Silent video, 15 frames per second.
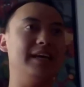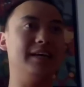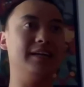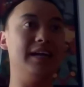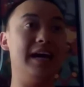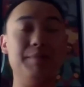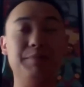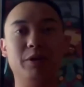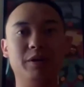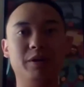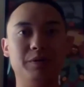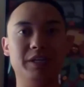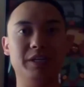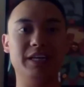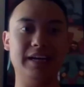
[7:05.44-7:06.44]
And I'm the only
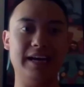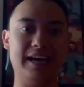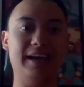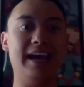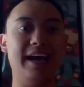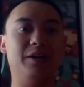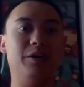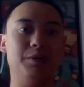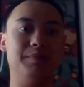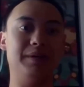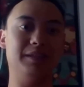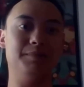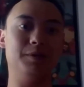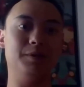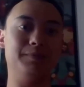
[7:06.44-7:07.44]
one at home
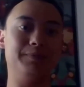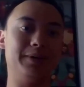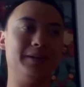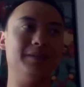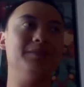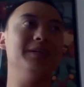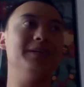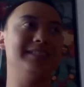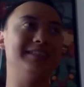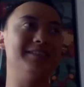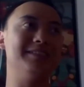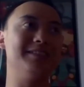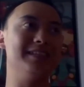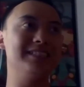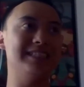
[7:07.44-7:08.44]
at the moment, by the way.
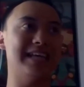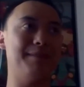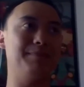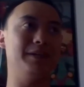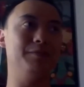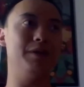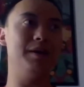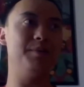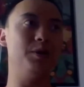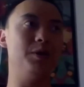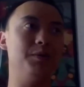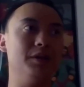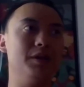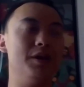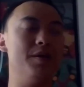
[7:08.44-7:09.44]
So this is happening while I'm
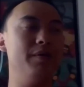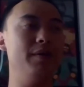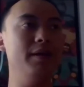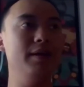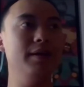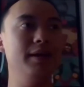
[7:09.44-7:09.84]
home alone.